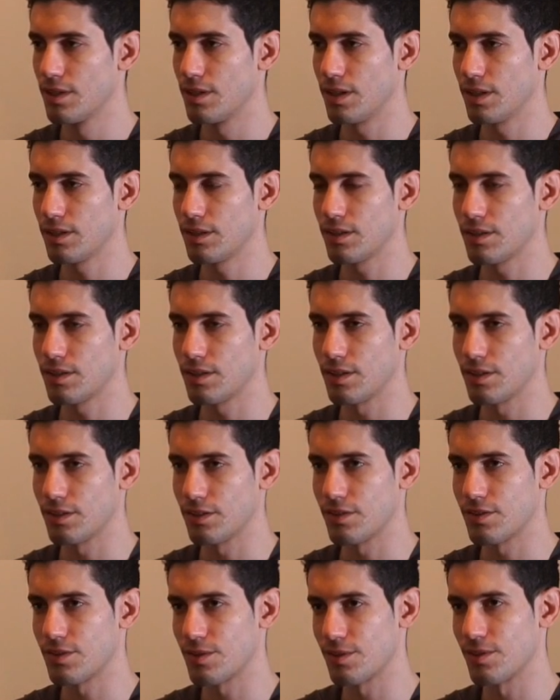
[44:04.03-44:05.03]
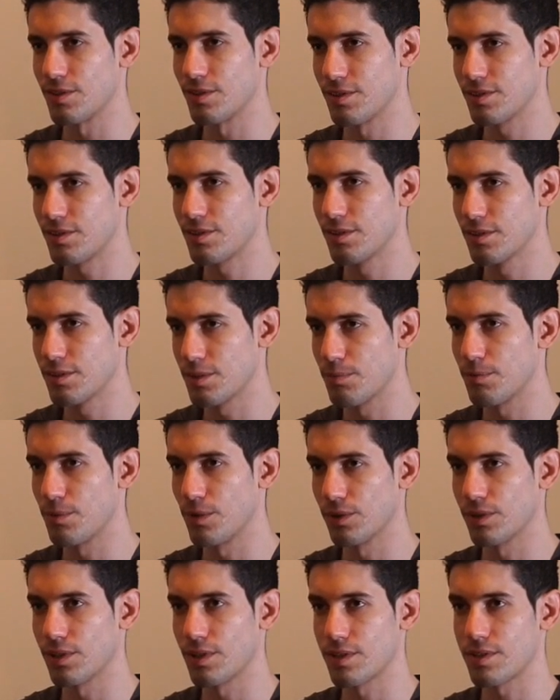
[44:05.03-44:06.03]
right? And, and, and still
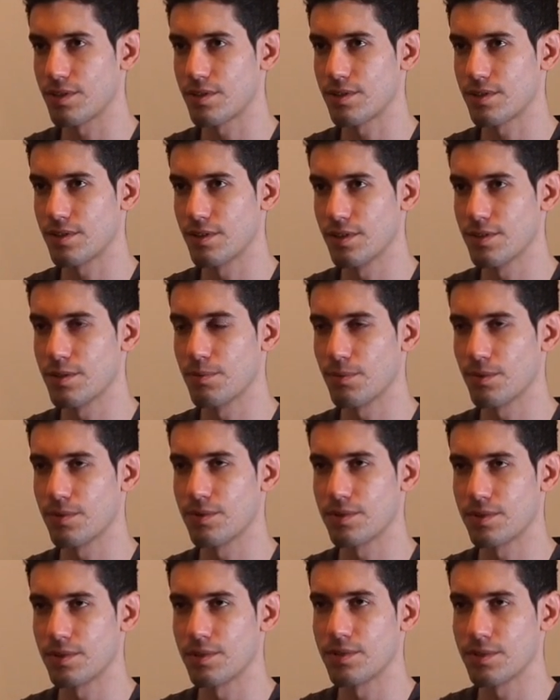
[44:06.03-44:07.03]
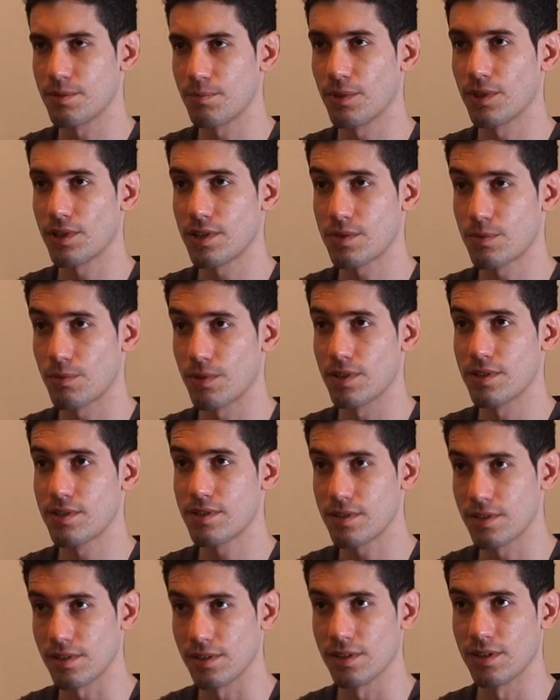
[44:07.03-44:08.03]
supporters, still support, supporters were
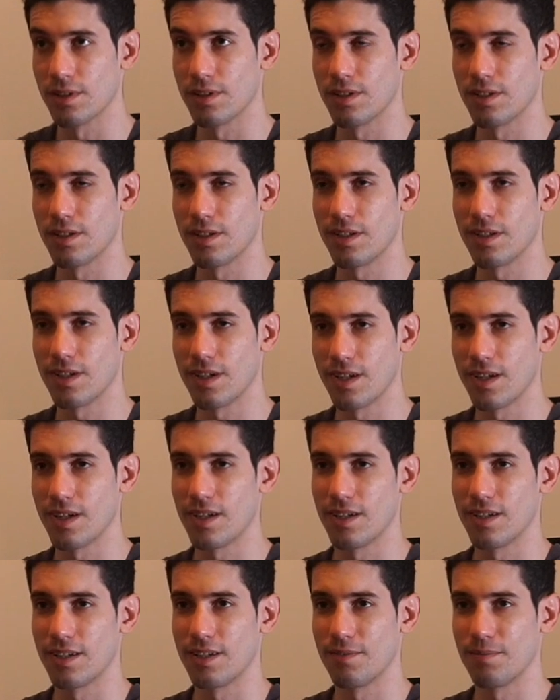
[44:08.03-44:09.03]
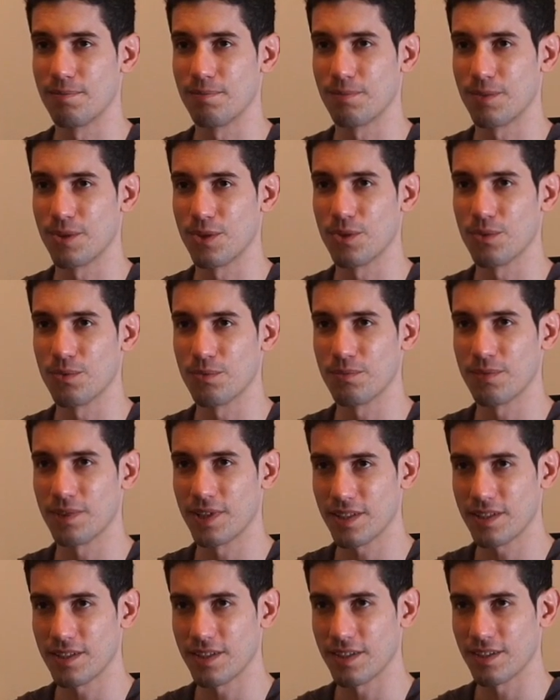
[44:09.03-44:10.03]
still, um, you know,
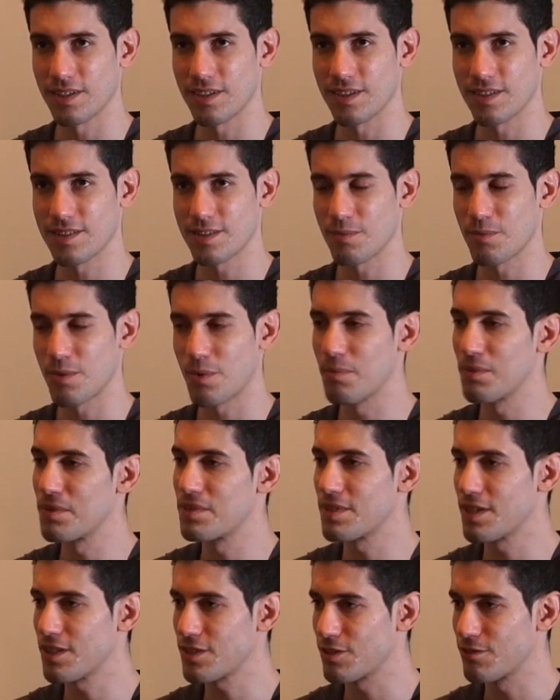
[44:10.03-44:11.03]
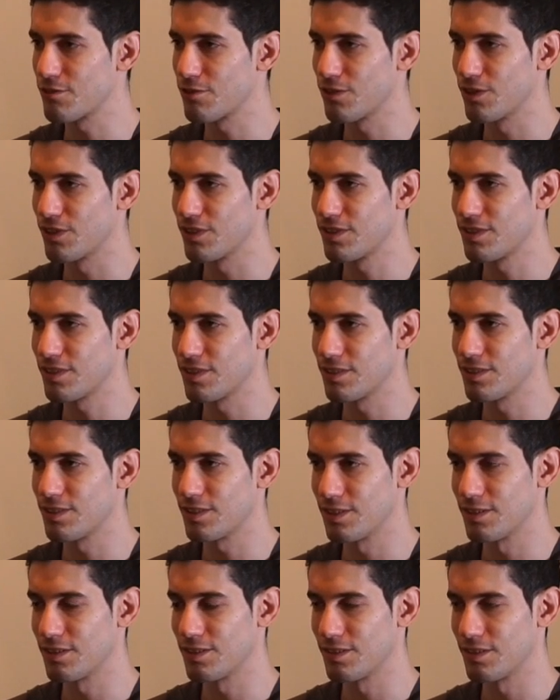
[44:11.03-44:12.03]
getting some compensation for it
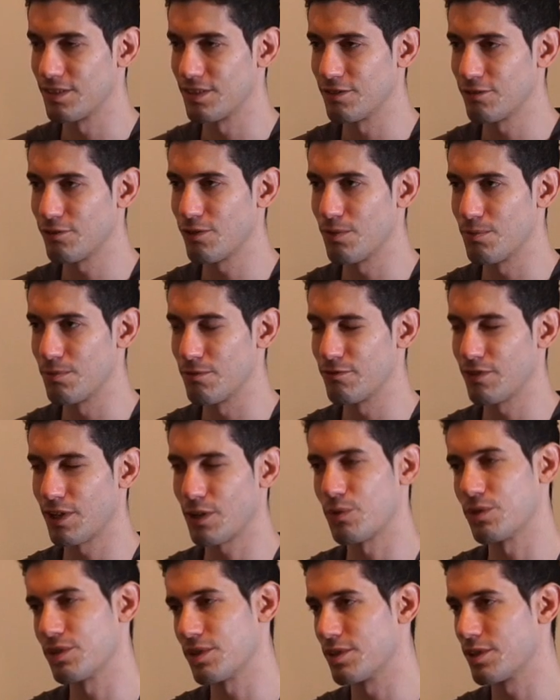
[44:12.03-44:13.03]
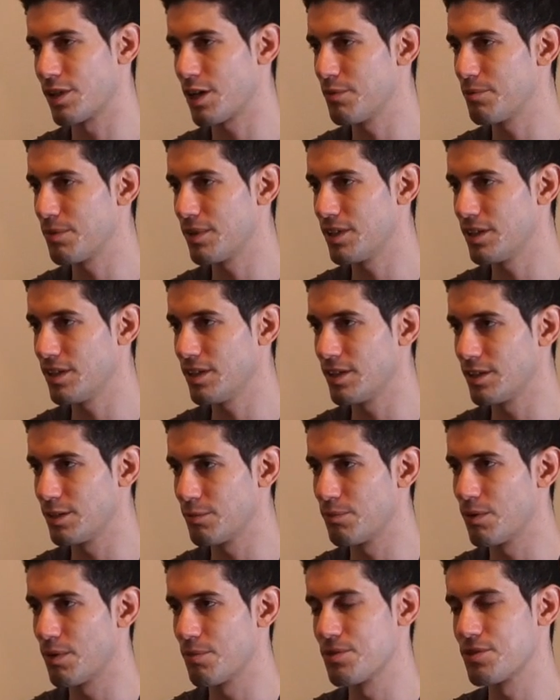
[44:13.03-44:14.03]
in, in, in, the form of equity in the company and
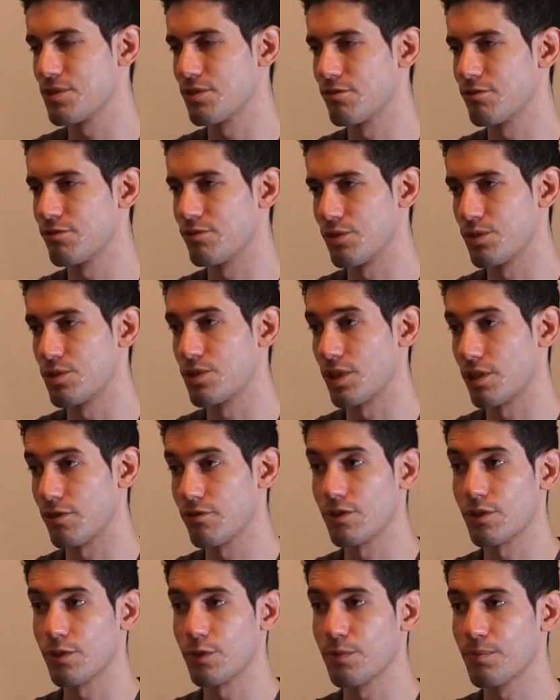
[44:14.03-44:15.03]
the promise of future revenue.